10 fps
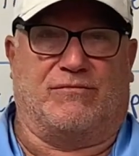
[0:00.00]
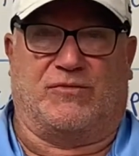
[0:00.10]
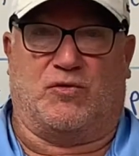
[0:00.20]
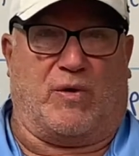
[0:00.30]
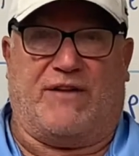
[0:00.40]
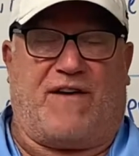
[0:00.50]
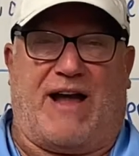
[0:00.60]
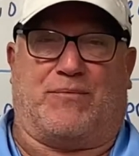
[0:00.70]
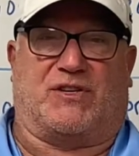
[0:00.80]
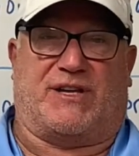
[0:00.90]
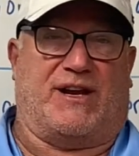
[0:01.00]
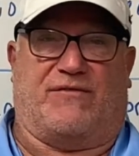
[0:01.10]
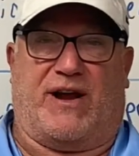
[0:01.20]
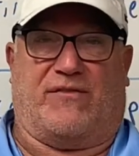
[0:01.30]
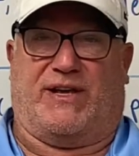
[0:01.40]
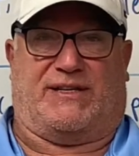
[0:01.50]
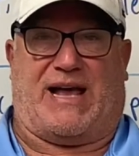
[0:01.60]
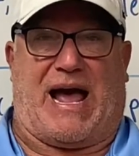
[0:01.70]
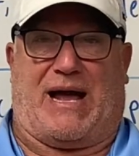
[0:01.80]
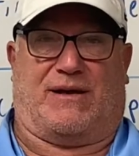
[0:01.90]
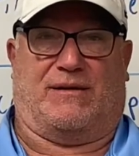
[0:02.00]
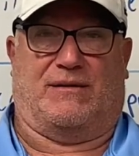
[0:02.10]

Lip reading: 25% of every attack.